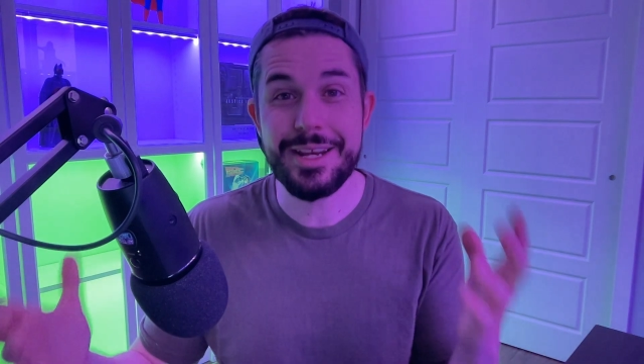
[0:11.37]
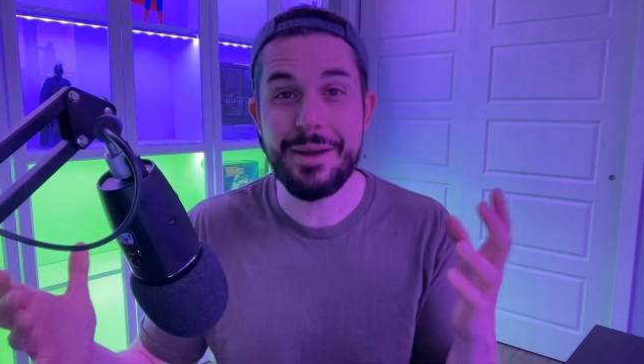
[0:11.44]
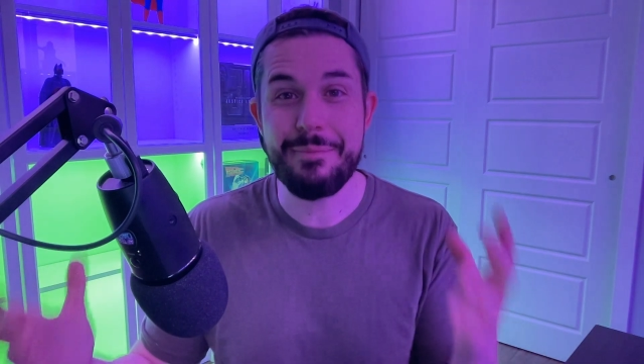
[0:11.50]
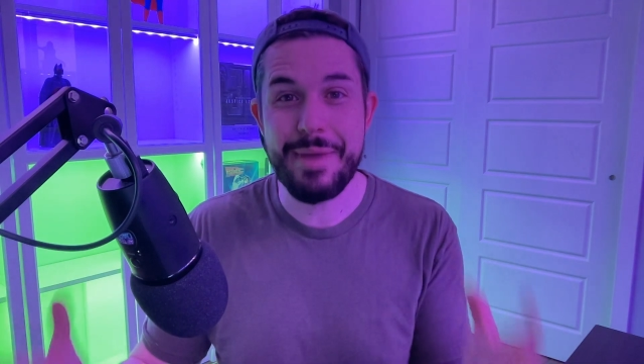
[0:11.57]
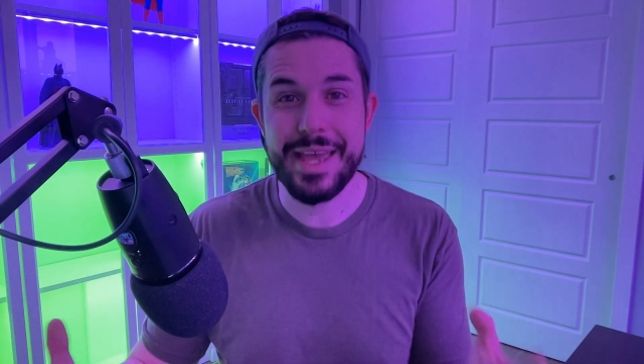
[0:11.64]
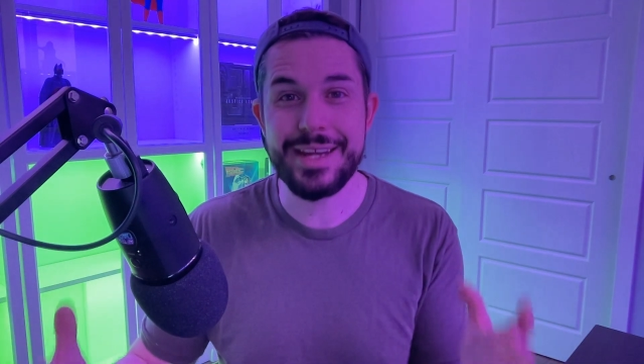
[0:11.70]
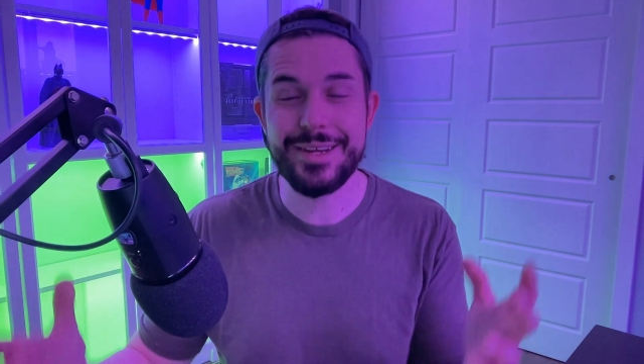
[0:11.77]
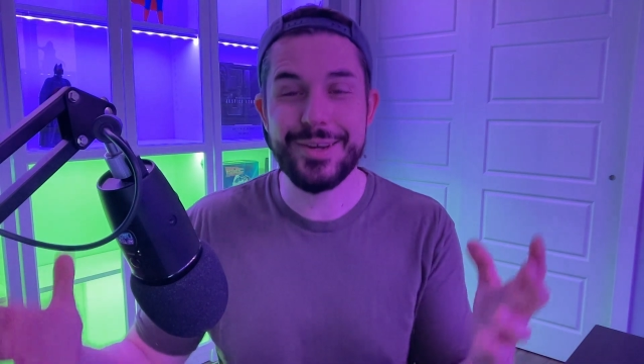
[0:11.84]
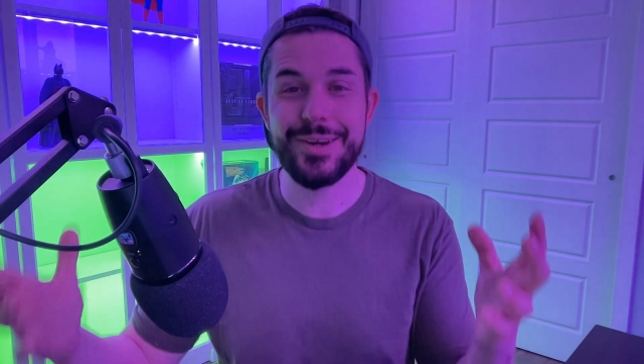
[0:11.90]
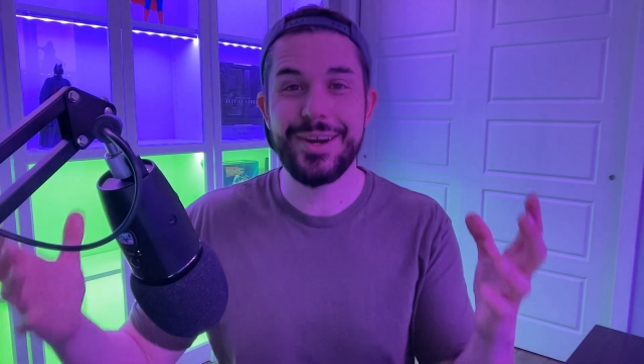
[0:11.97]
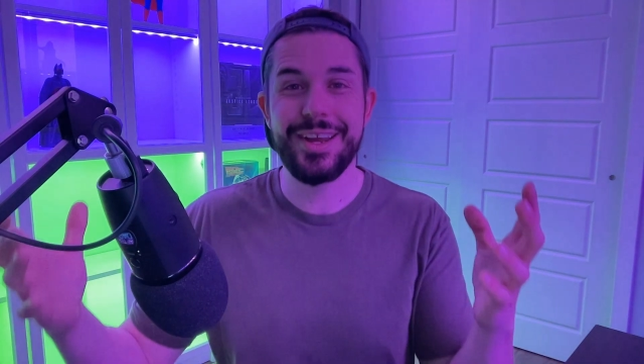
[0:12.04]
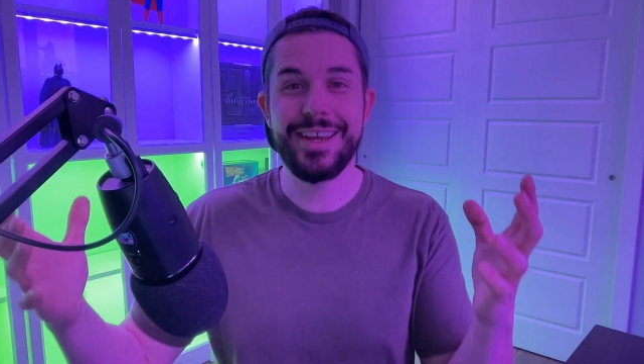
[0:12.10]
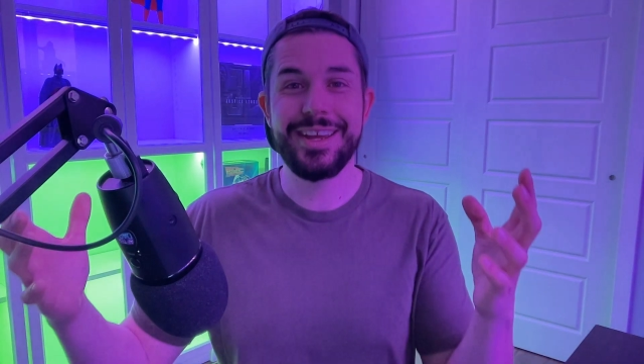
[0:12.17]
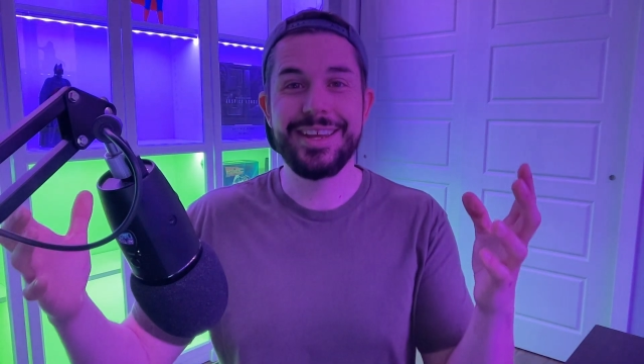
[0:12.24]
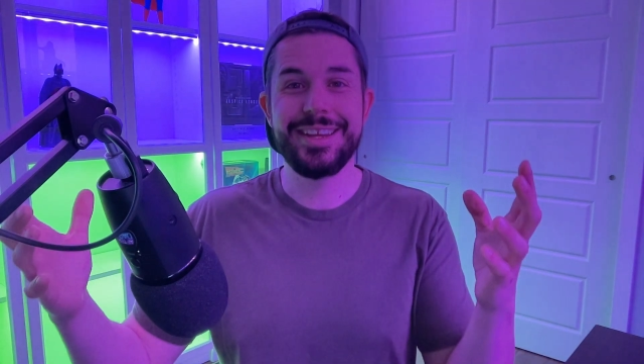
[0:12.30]
Commander
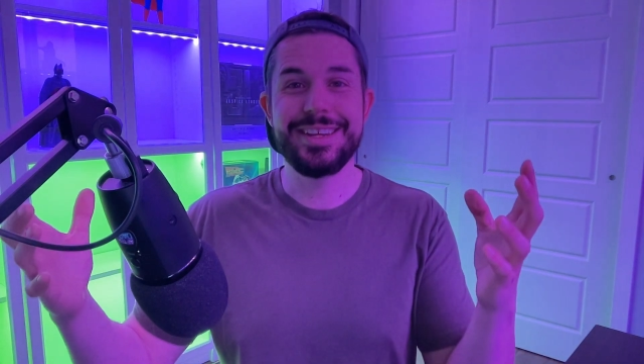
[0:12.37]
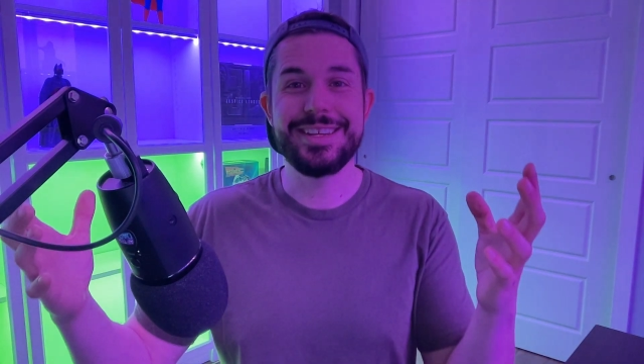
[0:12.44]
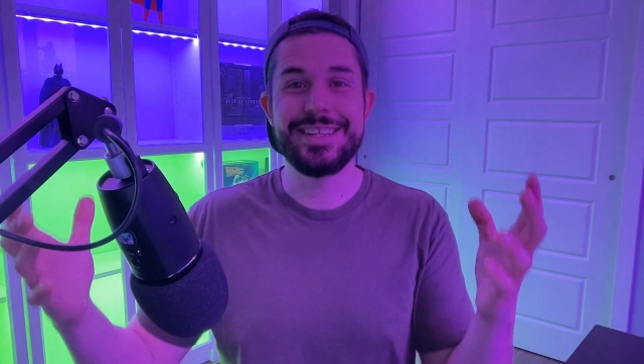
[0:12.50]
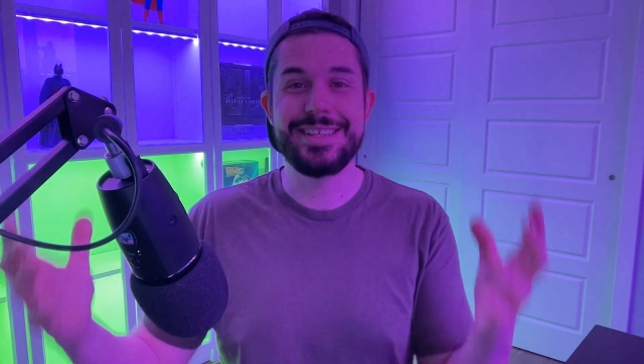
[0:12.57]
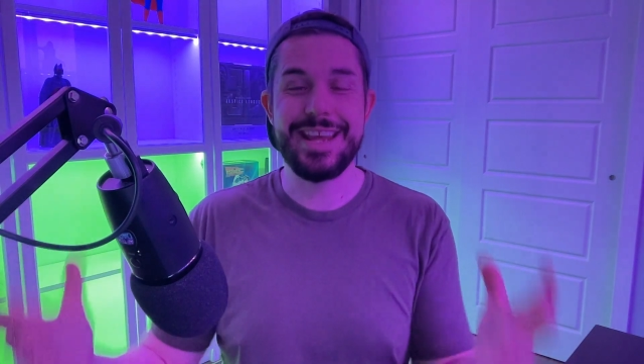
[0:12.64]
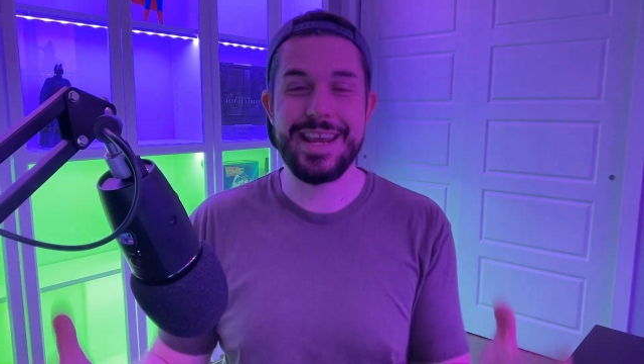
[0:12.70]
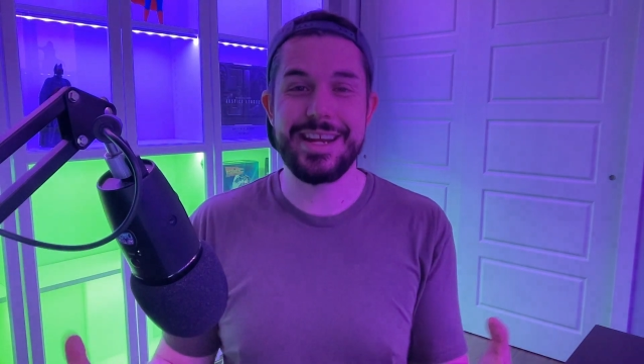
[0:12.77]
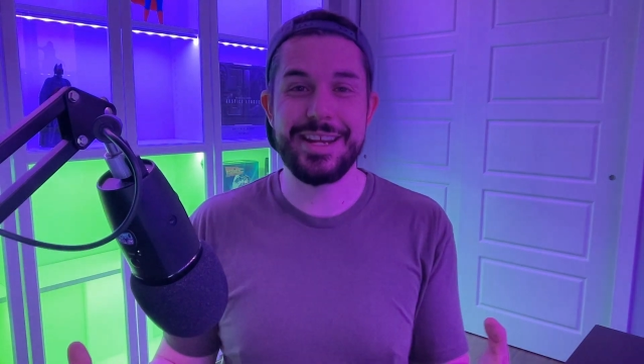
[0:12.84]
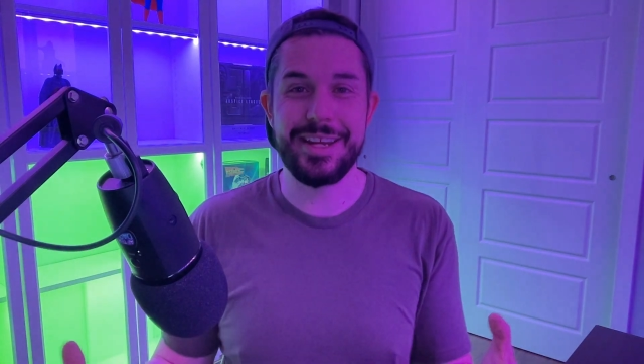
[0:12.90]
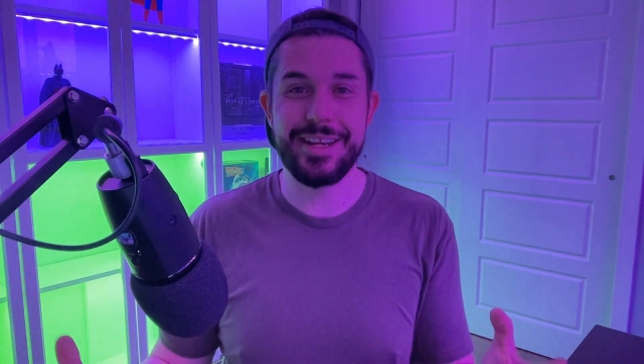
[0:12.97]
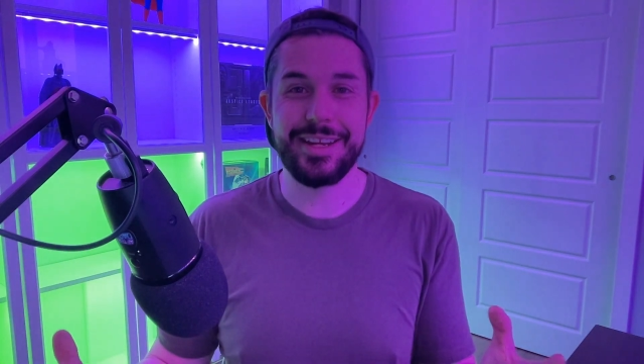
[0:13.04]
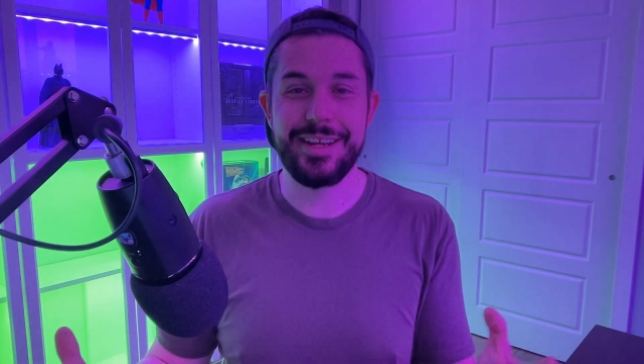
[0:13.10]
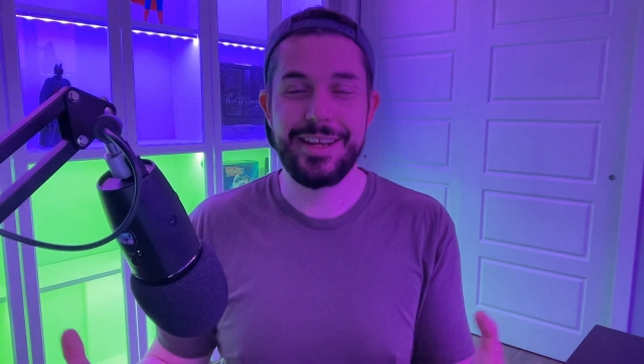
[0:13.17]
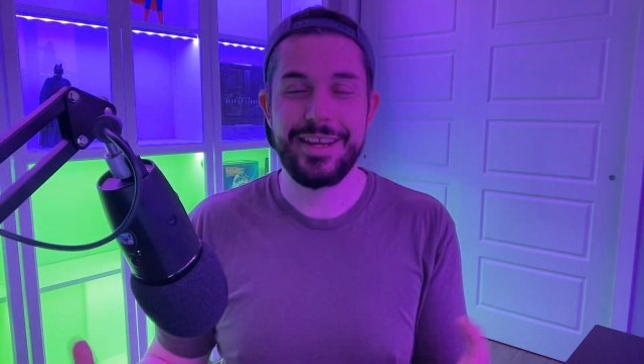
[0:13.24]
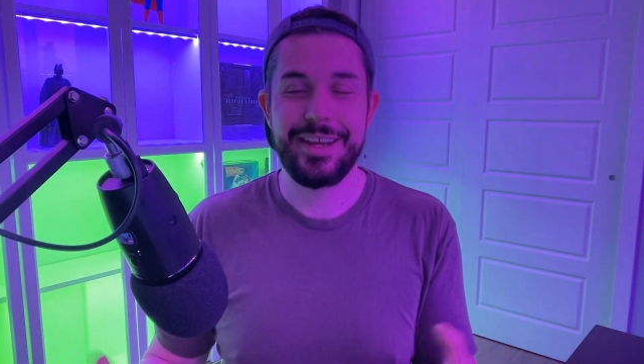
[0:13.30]
Data.
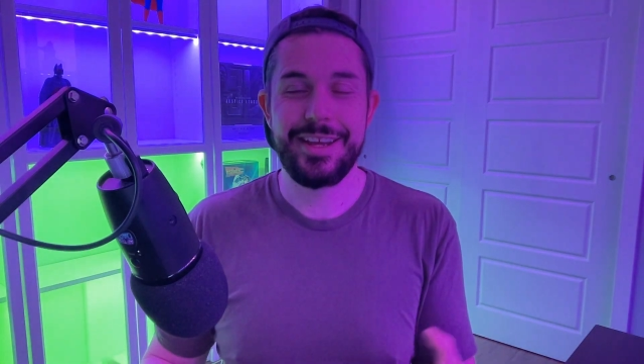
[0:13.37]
